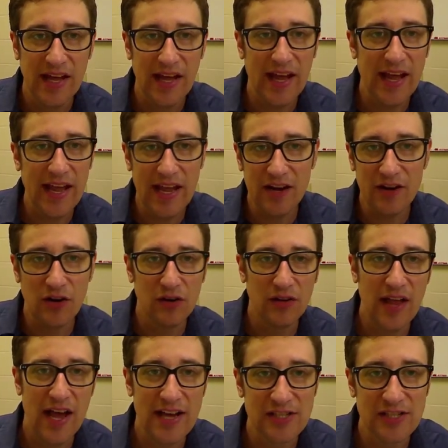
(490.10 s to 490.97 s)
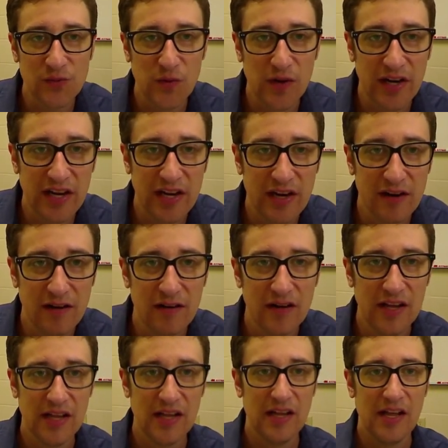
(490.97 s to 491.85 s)
And our last one here.
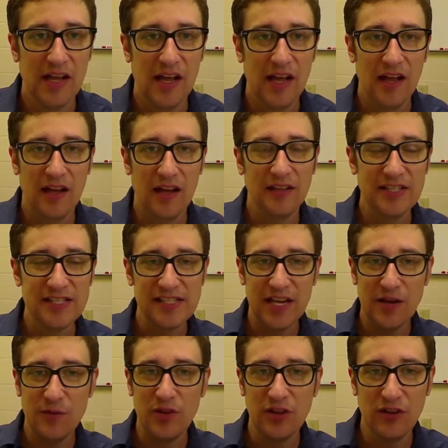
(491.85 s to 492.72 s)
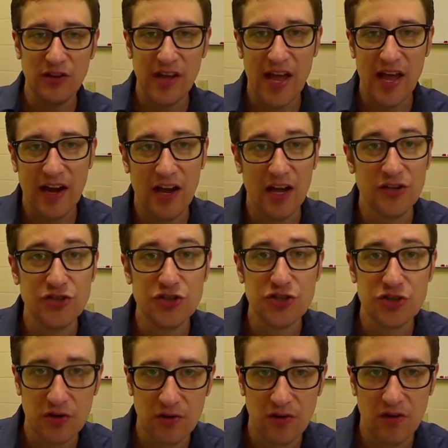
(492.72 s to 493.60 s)
Let's say we look at a
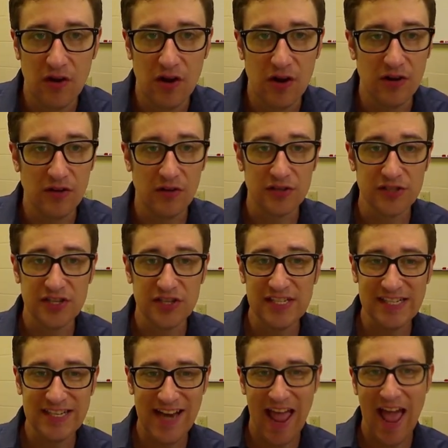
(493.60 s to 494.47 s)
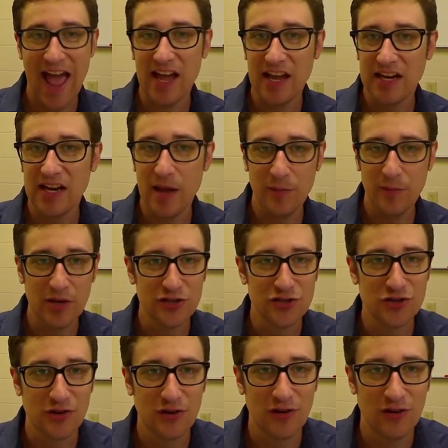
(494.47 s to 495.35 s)
journal article. So this is an academic
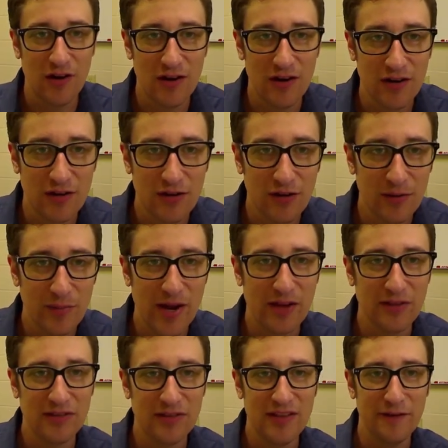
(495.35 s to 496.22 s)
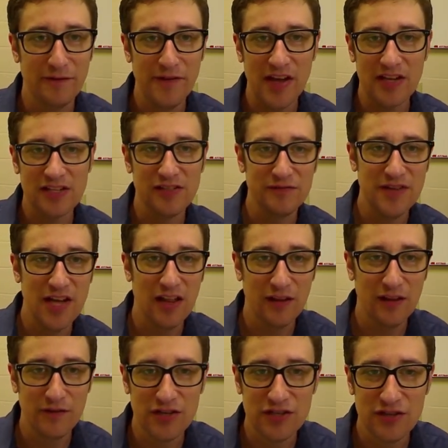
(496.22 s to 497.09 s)
journal article about the effects of
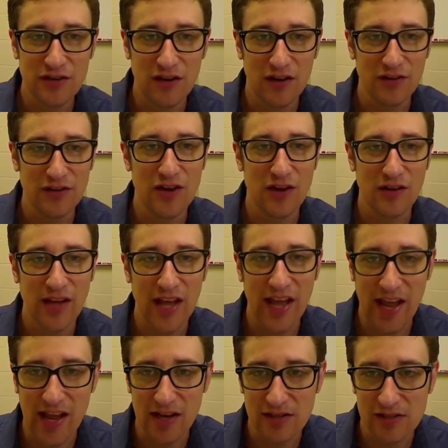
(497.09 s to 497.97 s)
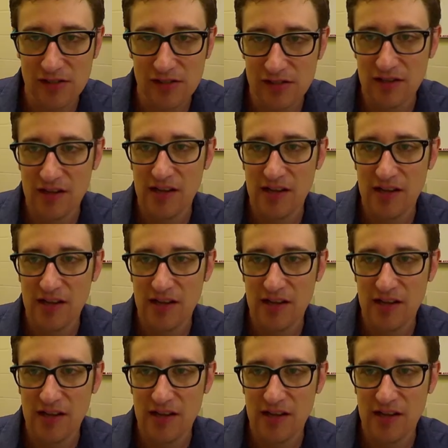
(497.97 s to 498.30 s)
television on young ants.